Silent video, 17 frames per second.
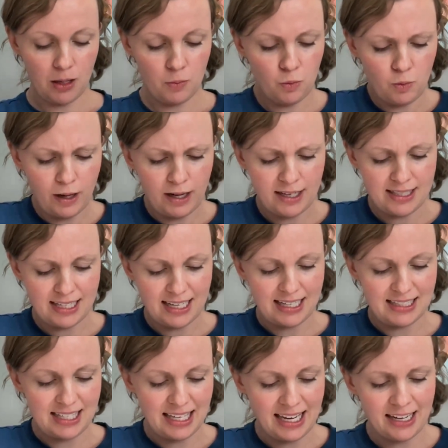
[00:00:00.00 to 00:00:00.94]
Where is it?
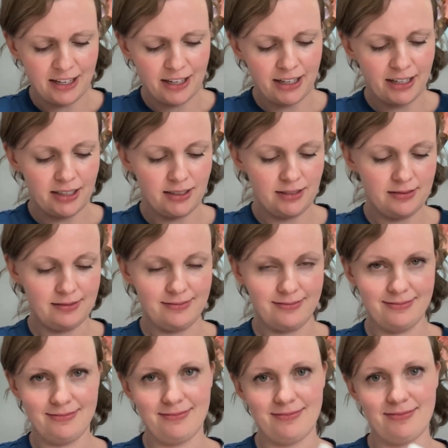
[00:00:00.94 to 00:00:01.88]
It's here.
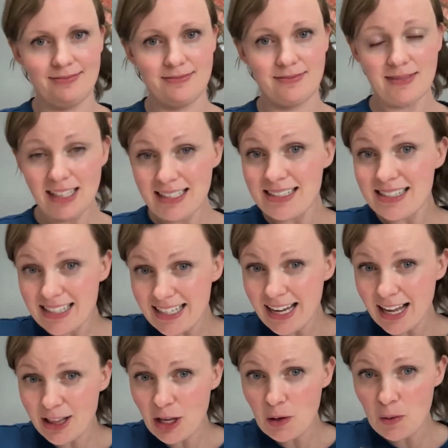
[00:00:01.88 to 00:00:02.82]
It's the
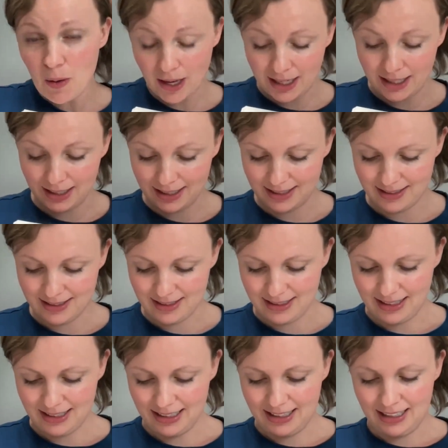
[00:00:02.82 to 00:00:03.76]
yellow one.
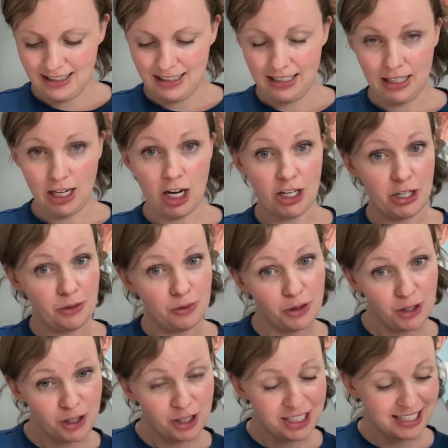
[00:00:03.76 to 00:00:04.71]
Are you
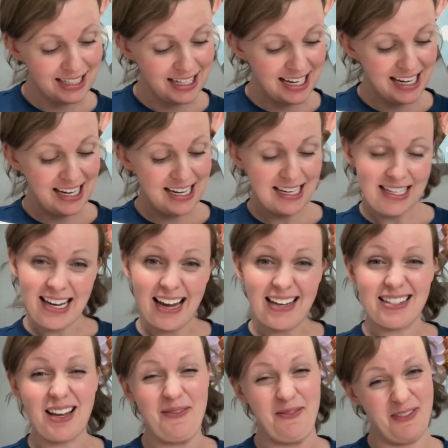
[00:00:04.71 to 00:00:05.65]
thirsty?
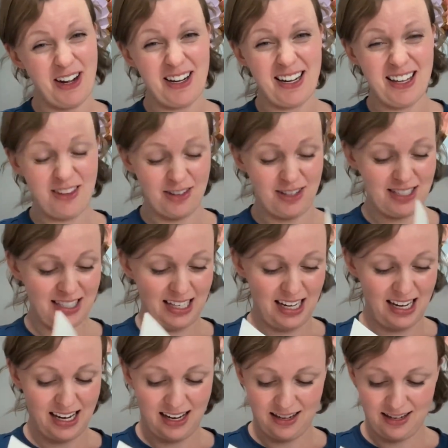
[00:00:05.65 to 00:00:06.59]
Yes, I'm very
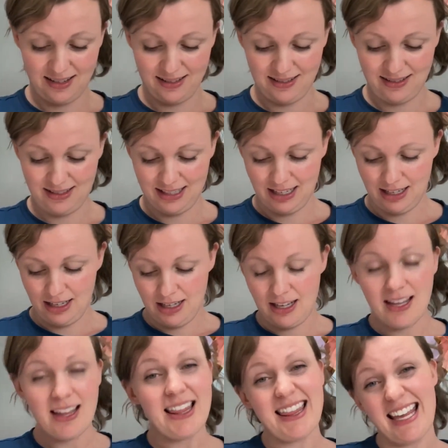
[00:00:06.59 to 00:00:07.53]
thirsty.
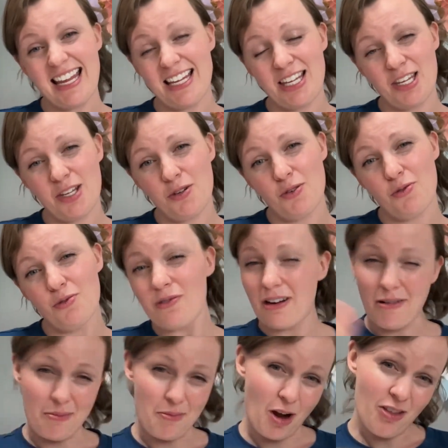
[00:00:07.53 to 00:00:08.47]
Thank you. No,
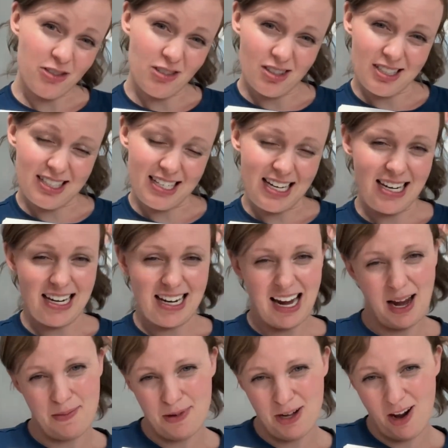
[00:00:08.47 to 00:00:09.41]
I'm not thirsty.
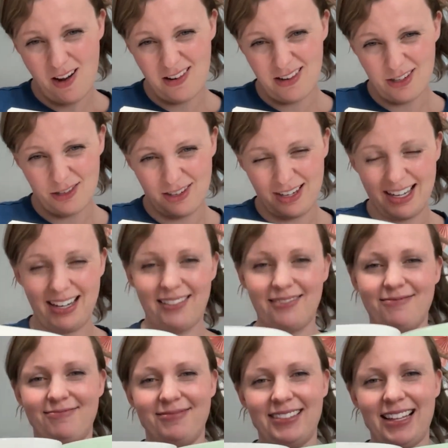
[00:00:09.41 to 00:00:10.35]
I'm not hungry.
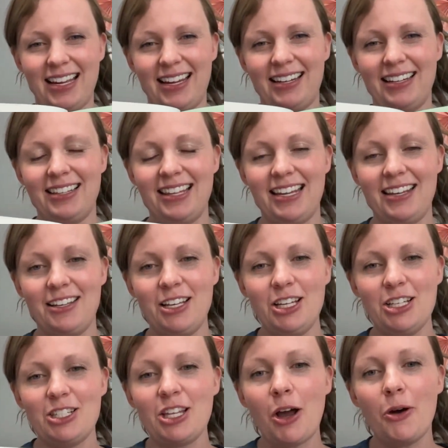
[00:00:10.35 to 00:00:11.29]
That kind of thing.
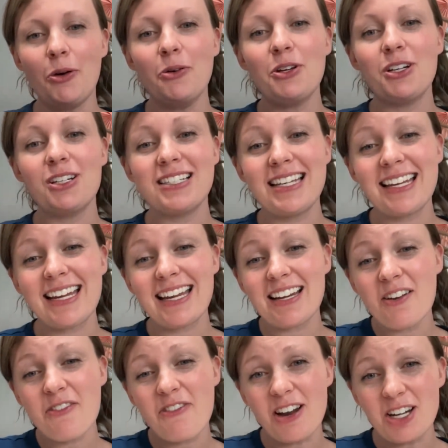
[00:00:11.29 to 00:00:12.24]
So you're seeing it in
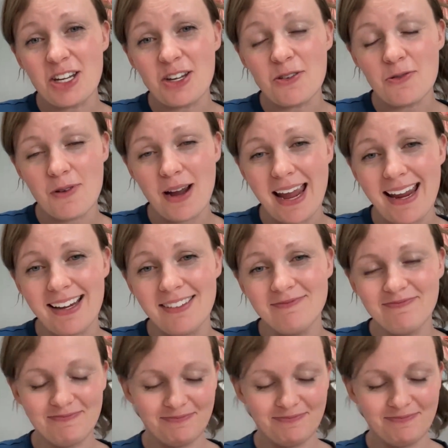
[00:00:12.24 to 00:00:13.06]
a fun, cute way.